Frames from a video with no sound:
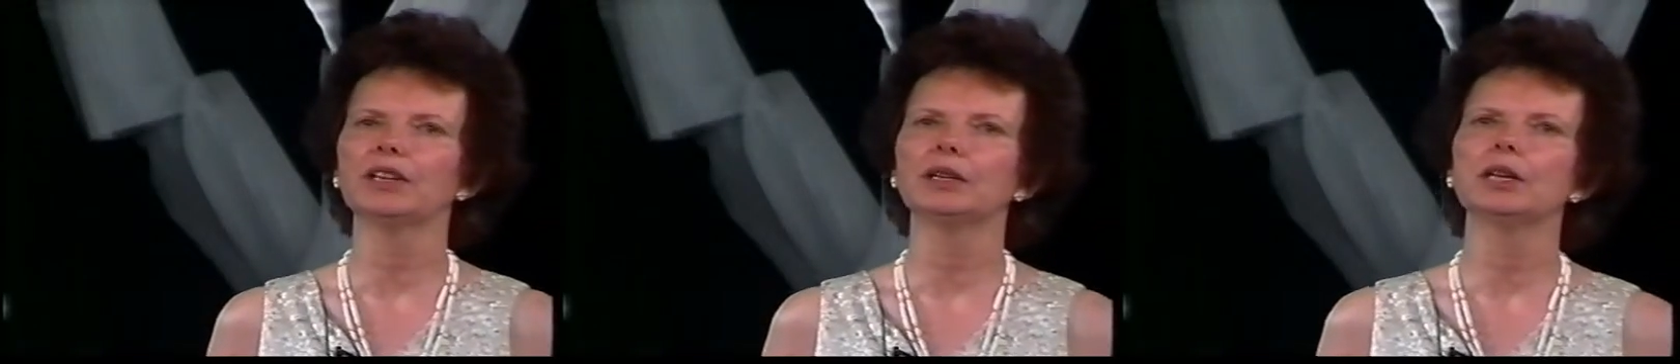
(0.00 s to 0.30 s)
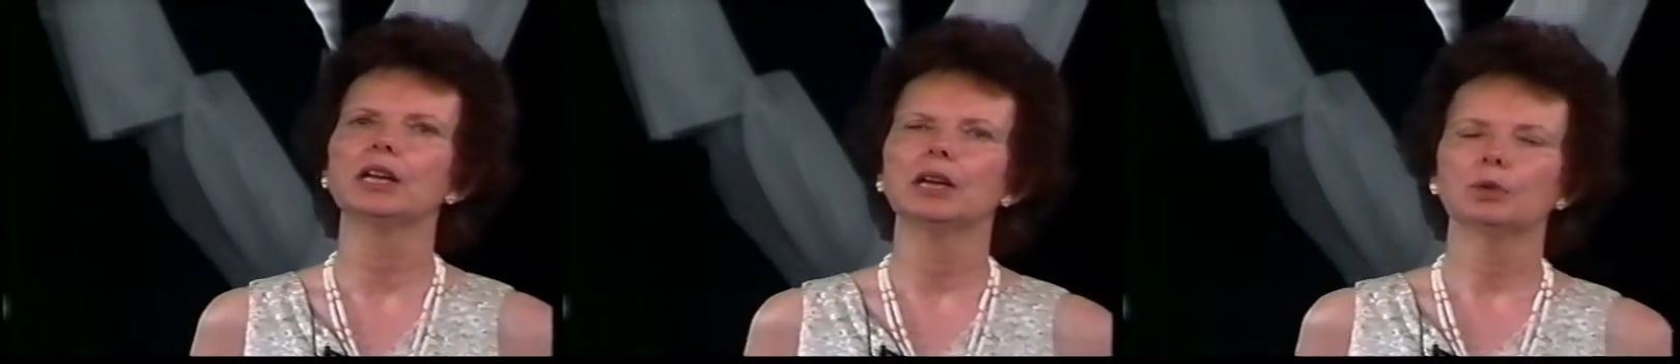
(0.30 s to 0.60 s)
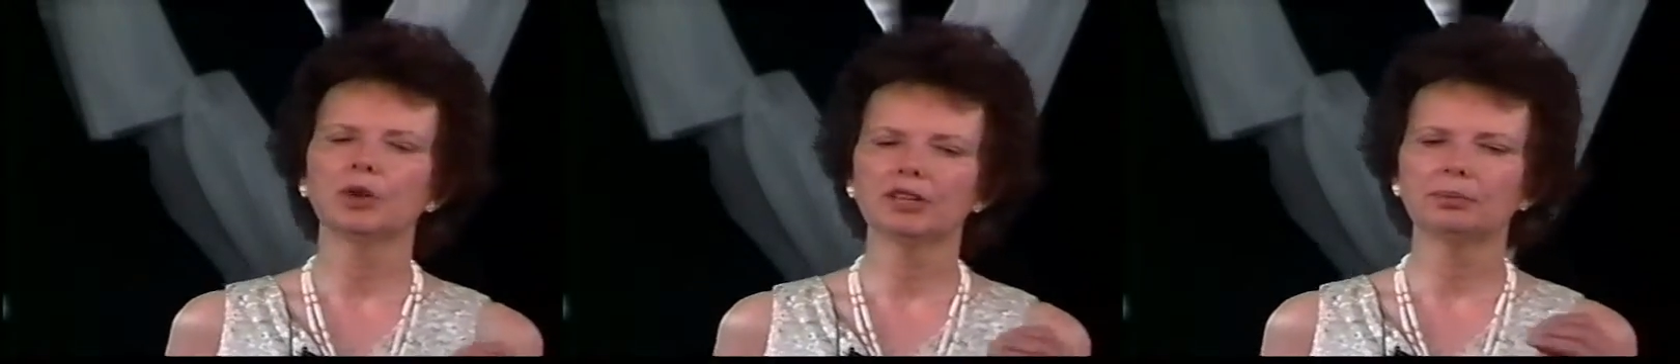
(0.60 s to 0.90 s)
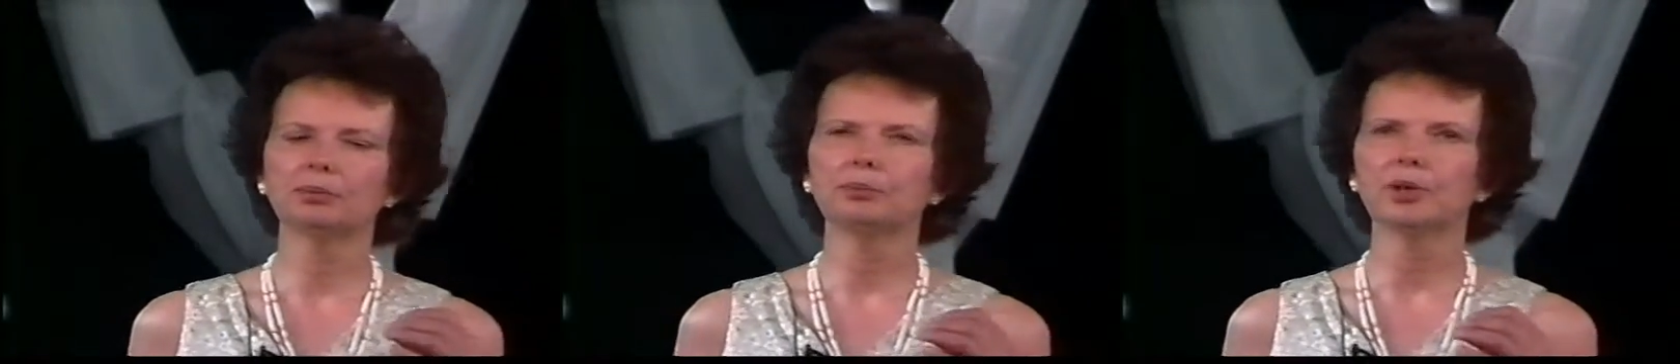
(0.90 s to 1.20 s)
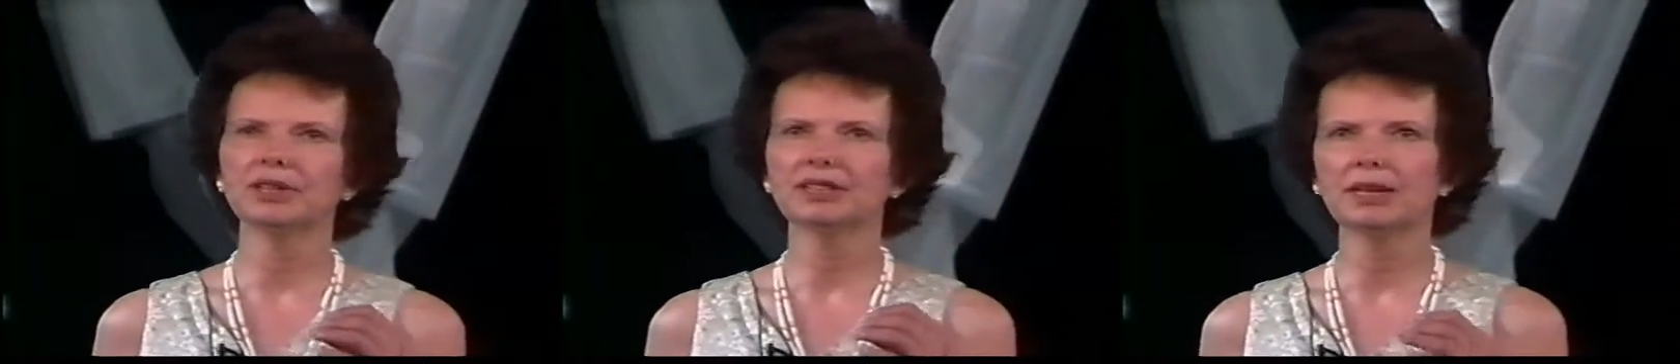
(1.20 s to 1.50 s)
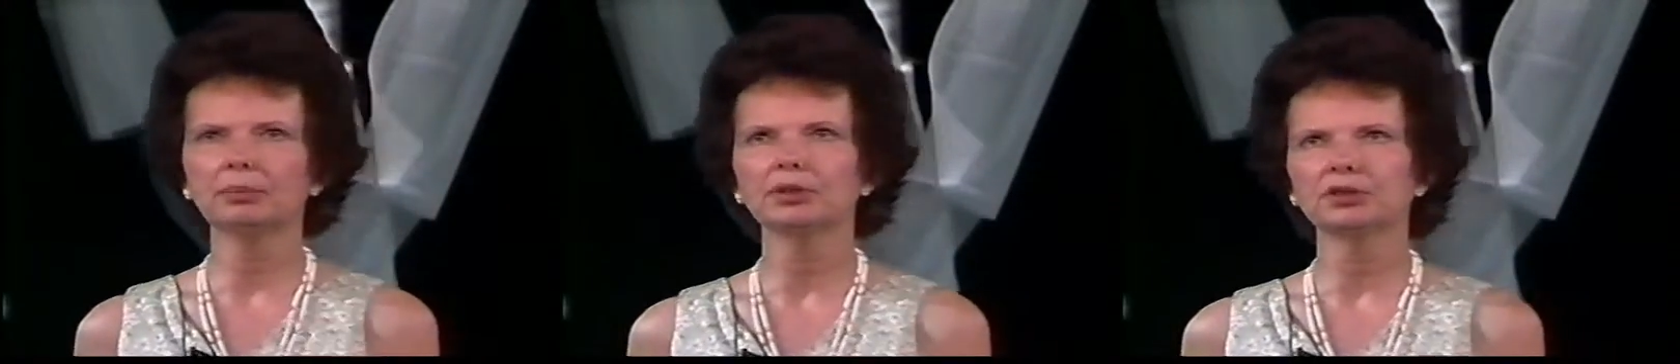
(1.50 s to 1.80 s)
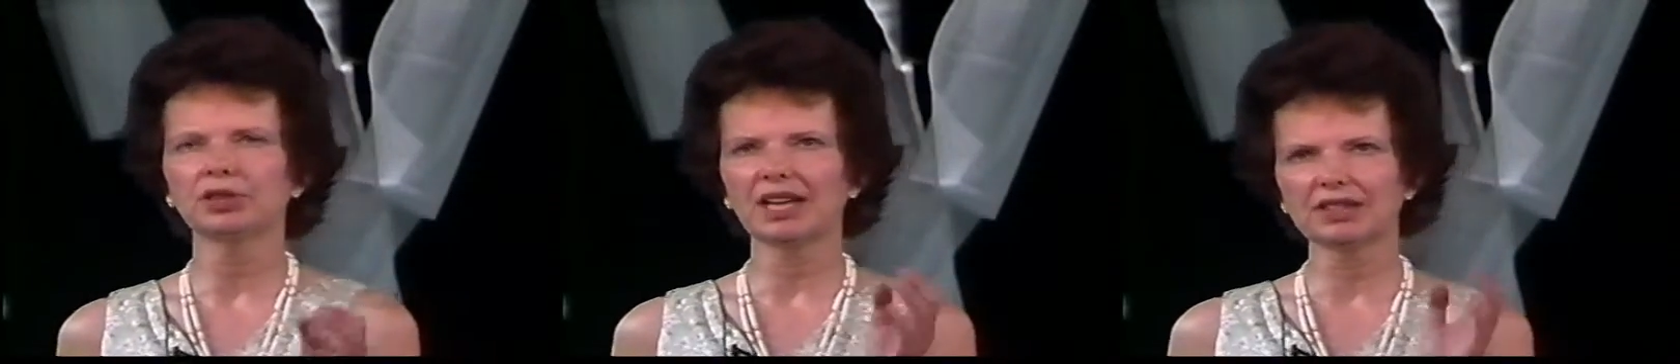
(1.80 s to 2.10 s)
where the
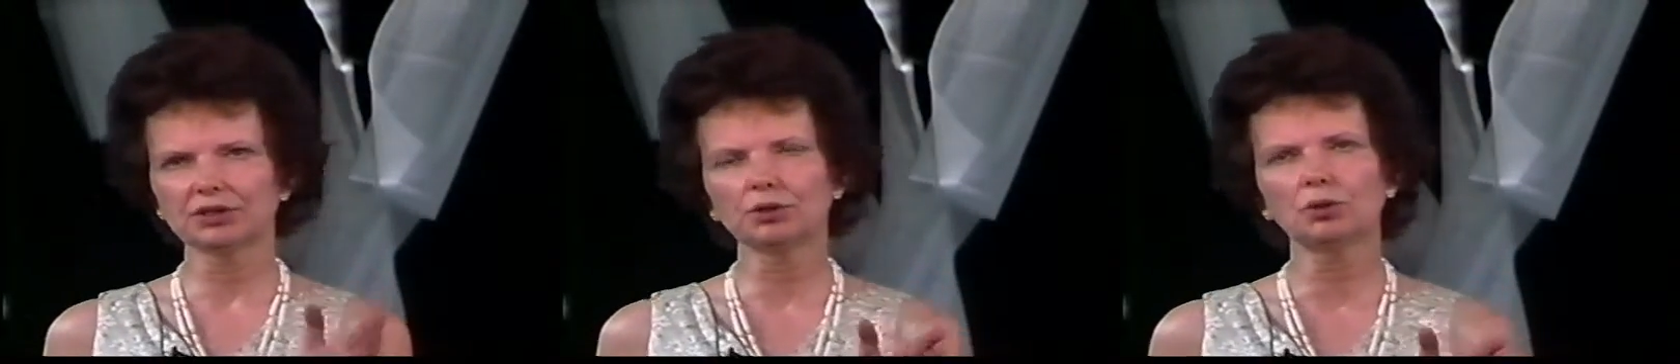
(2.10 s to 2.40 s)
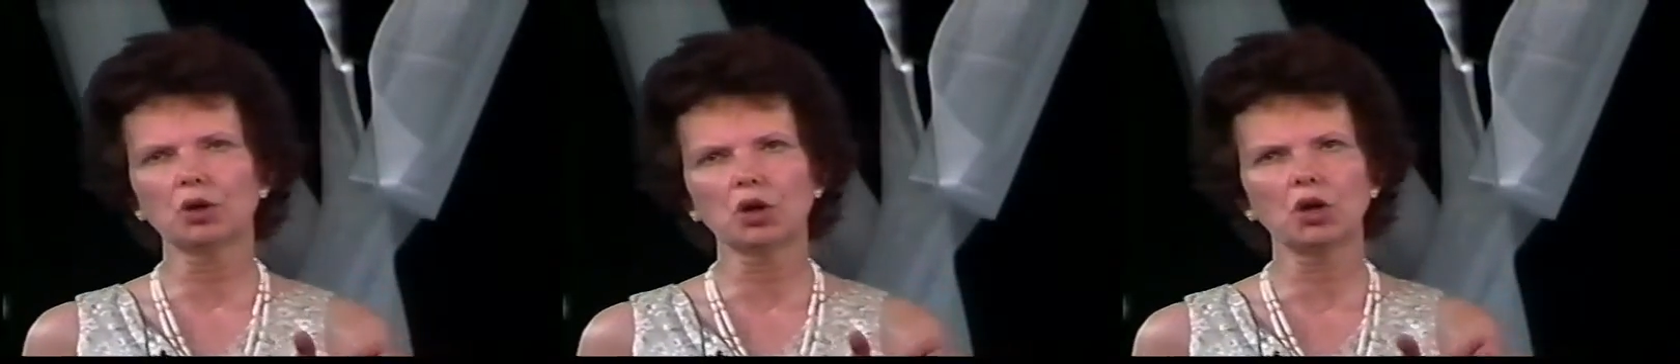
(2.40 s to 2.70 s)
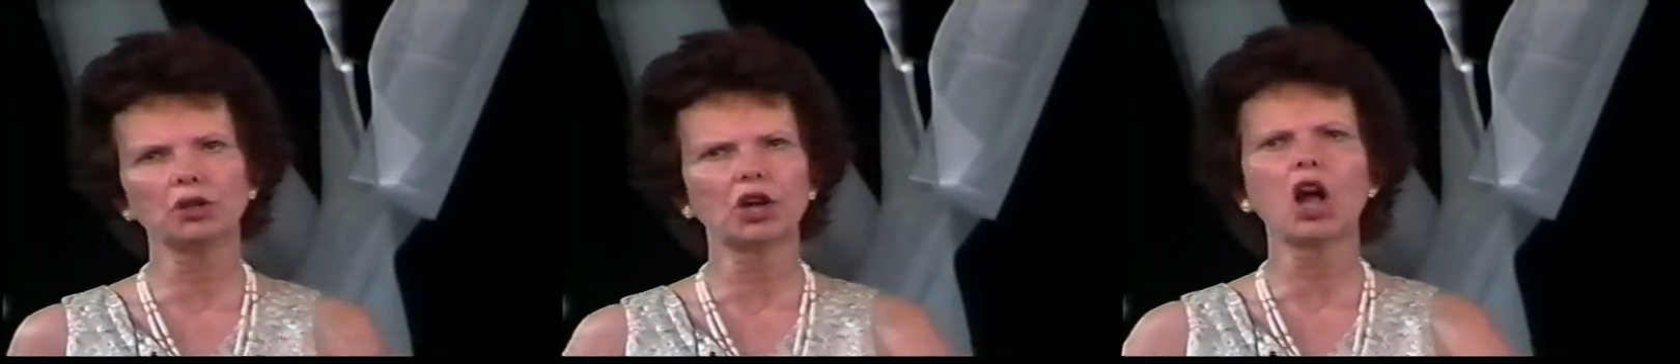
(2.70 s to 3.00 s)
temperature gets too cold,